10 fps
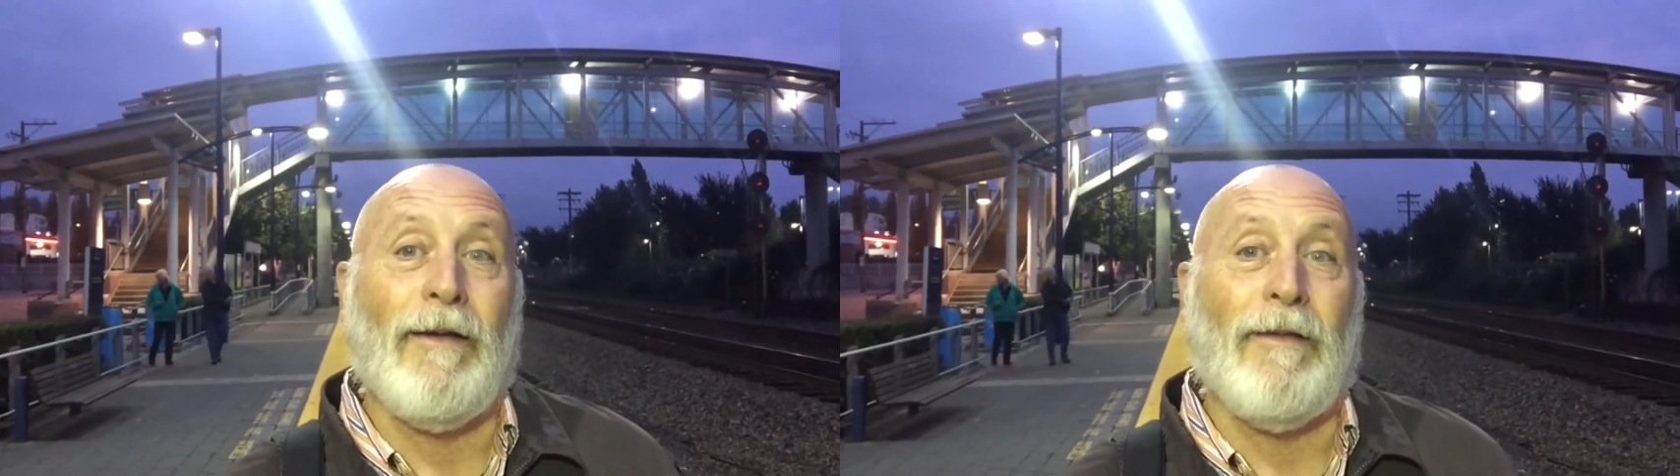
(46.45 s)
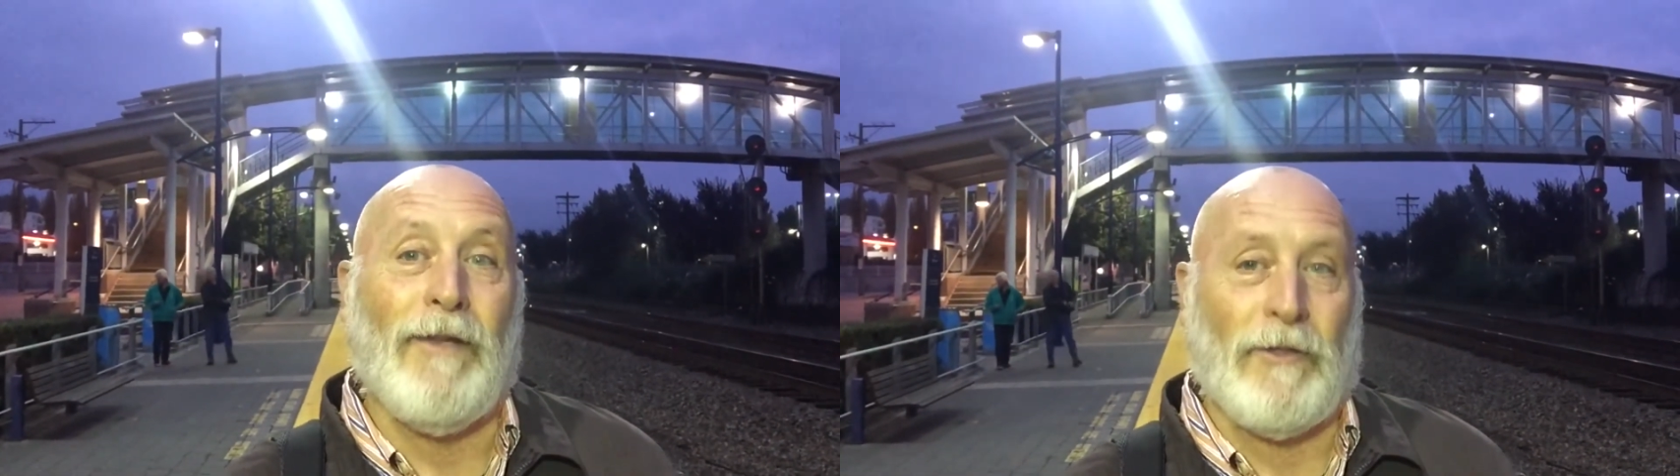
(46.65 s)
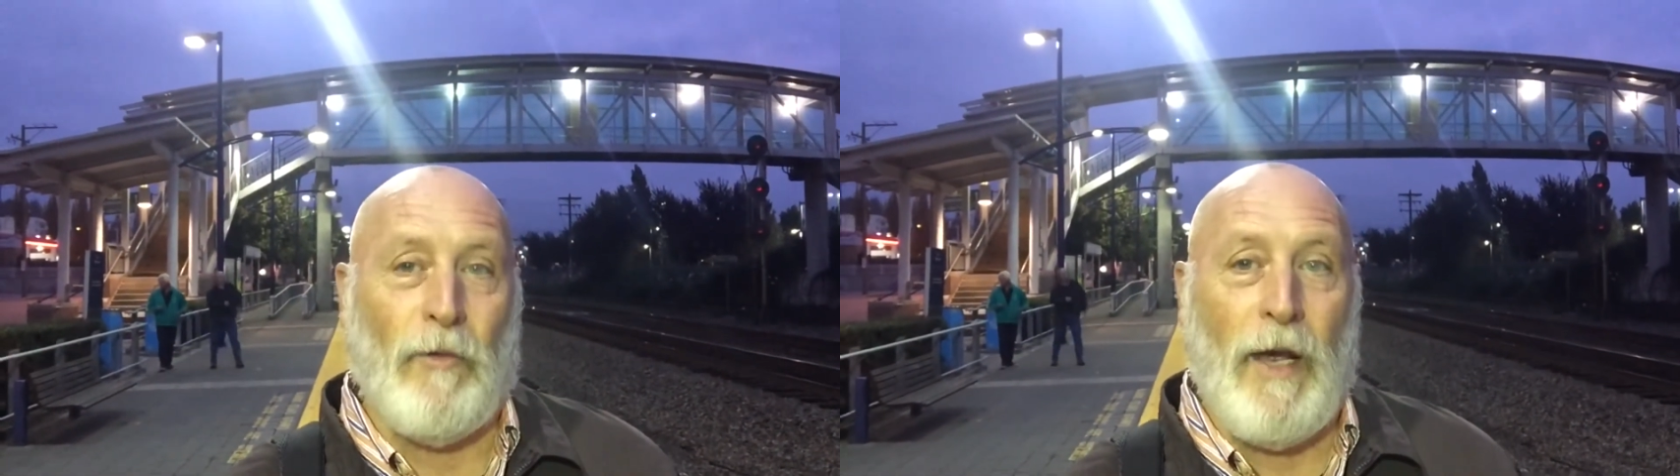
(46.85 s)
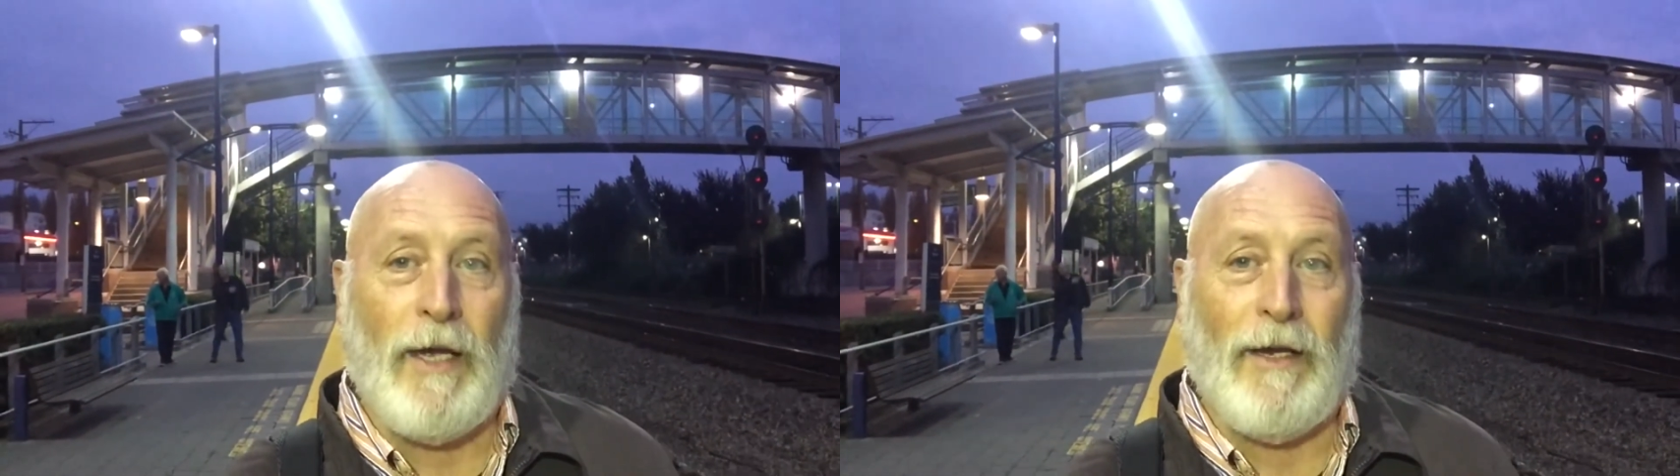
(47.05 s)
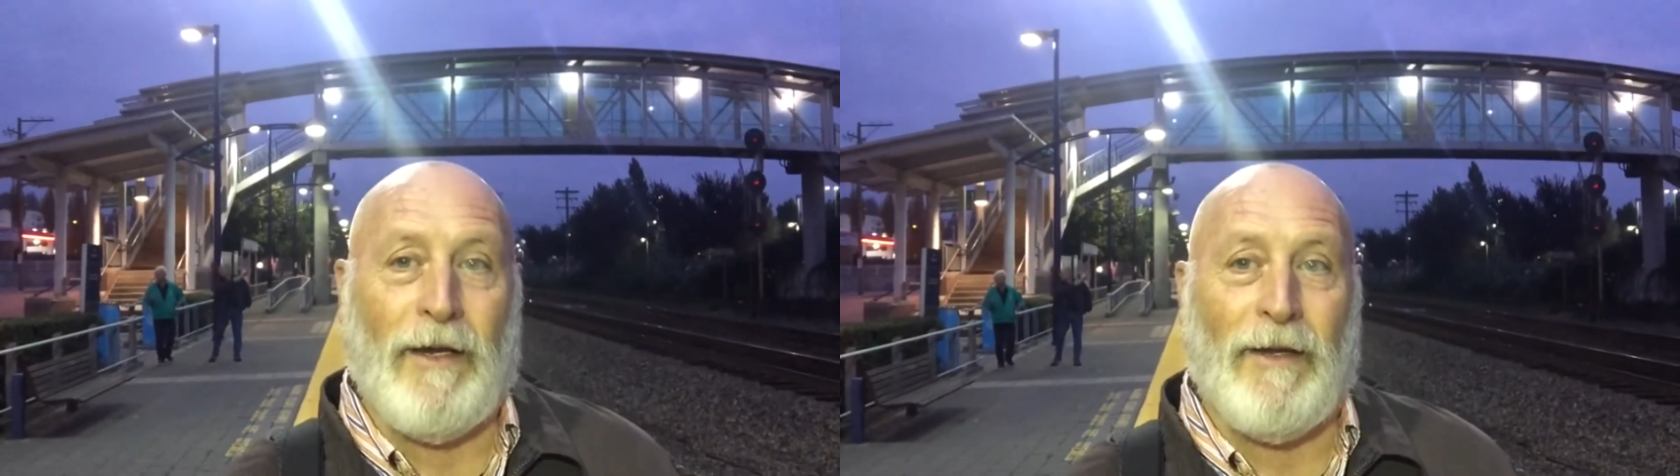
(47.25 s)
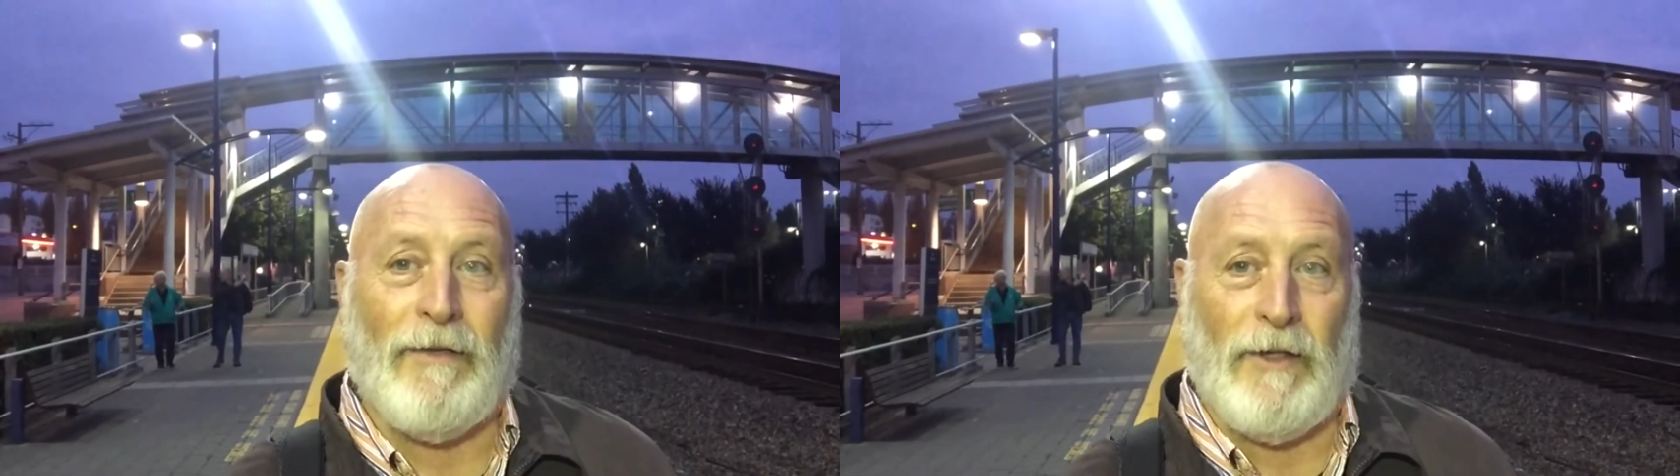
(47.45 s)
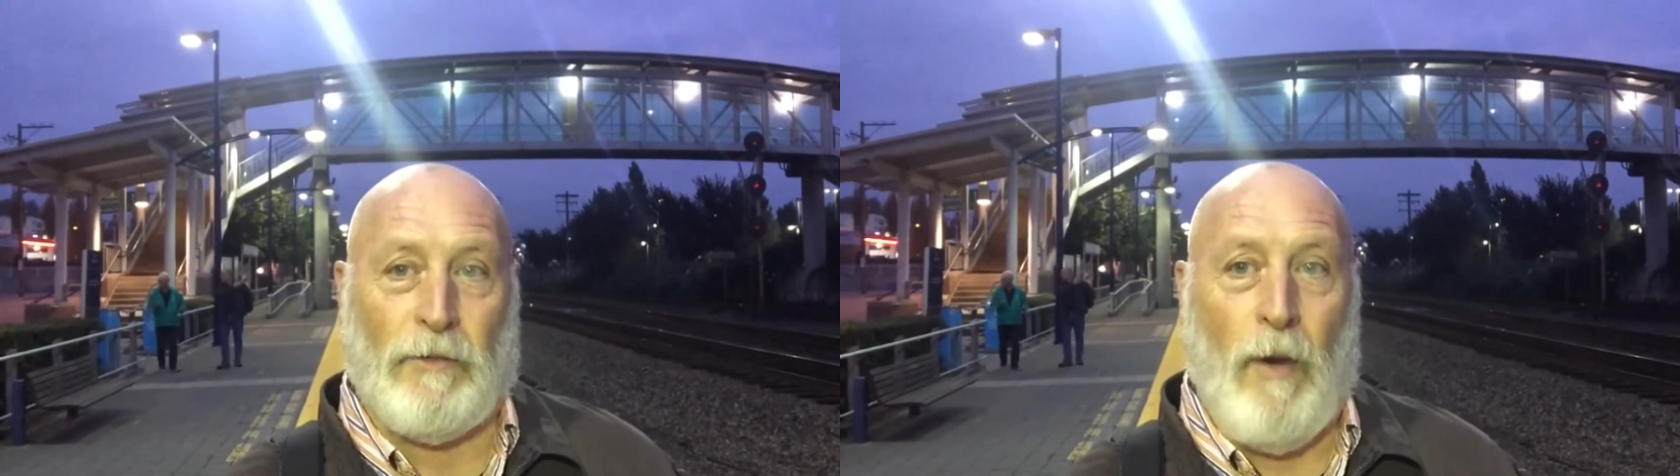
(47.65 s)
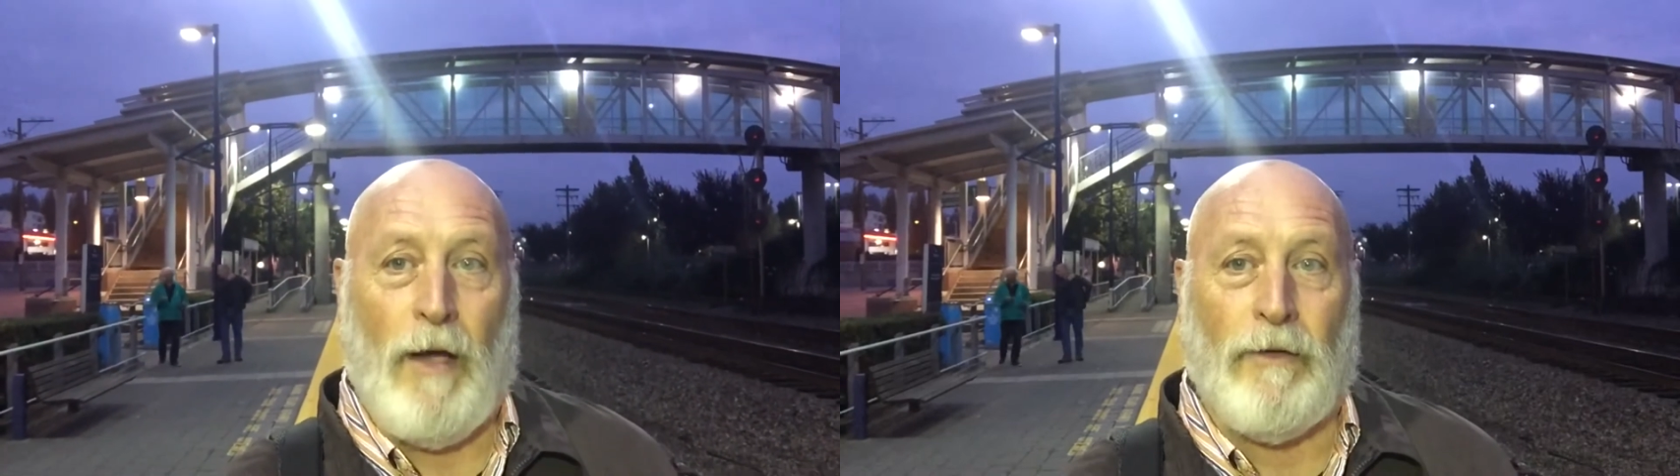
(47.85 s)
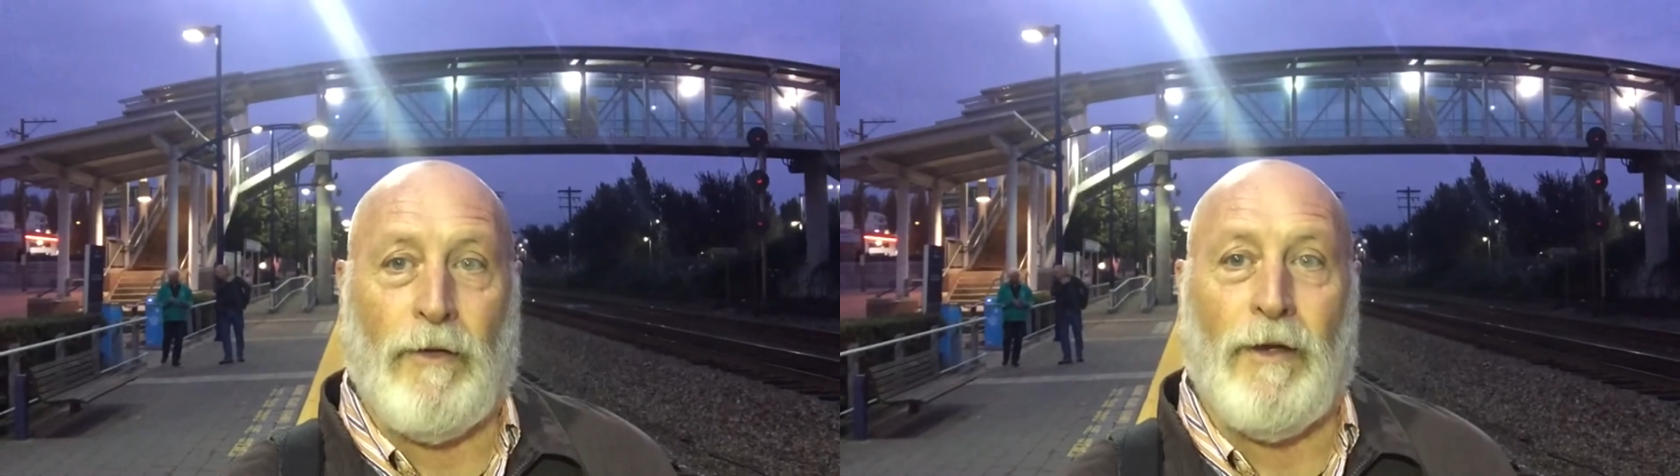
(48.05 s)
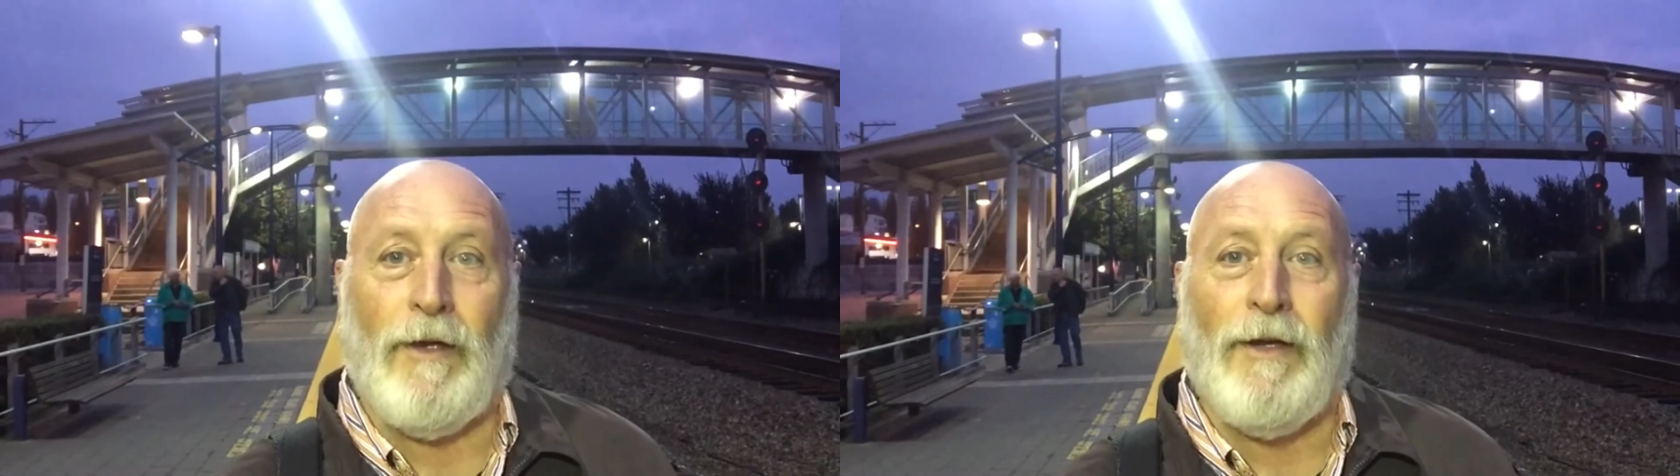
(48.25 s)
this week, this month,
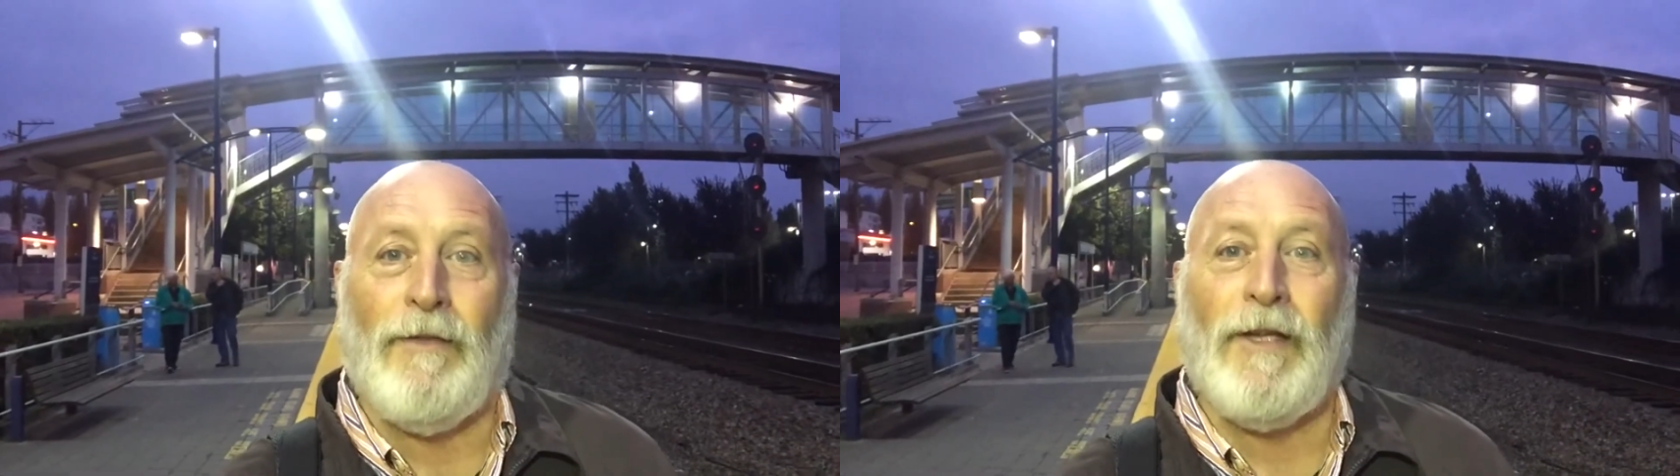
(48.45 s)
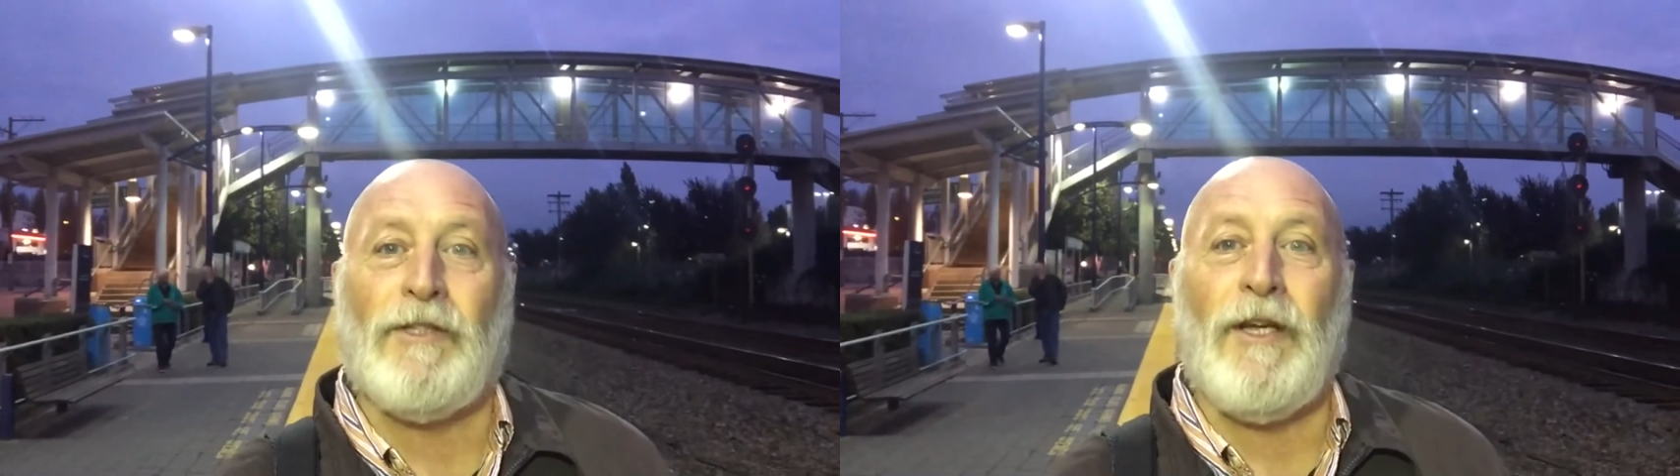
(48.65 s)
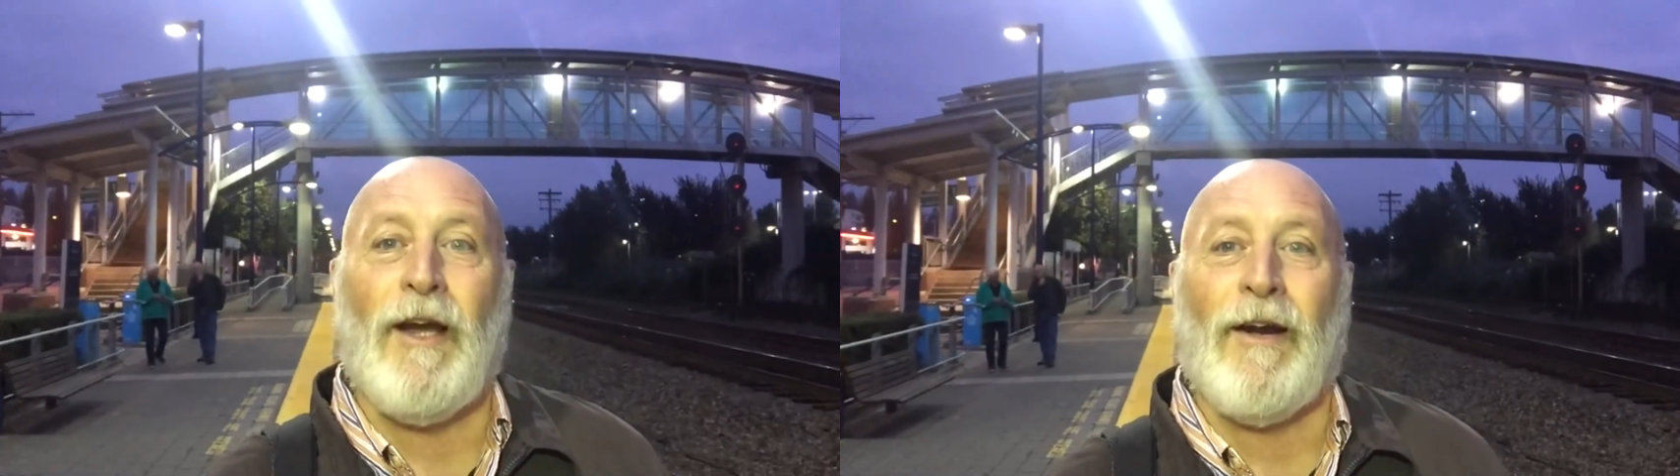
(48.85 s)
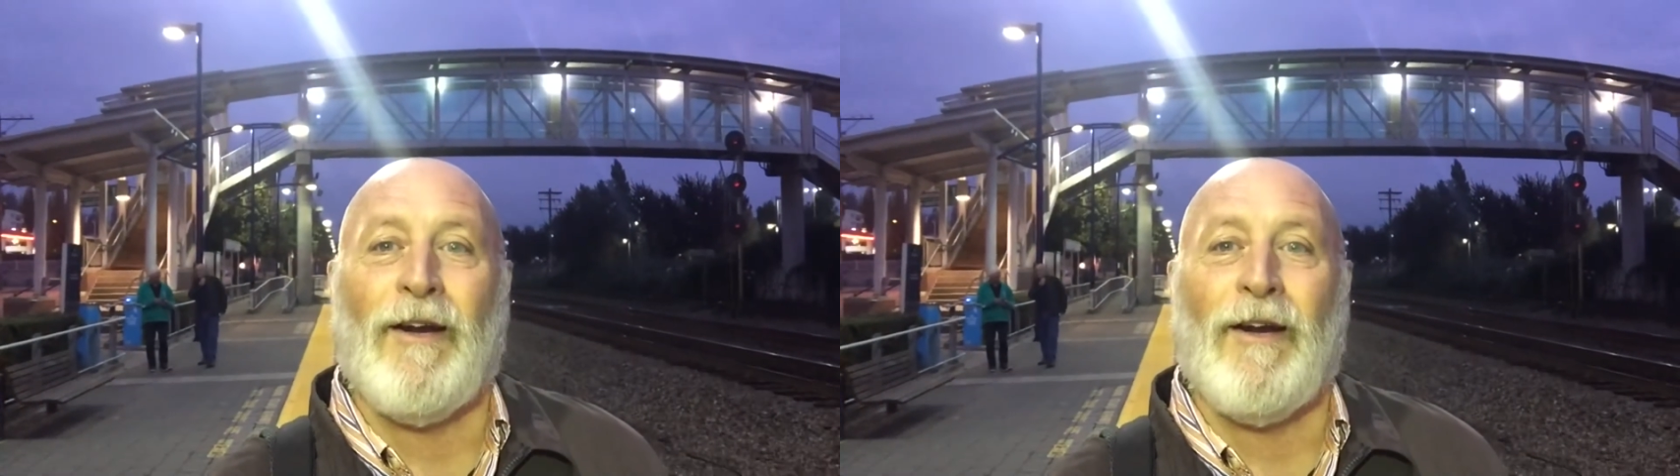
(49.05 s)
this year?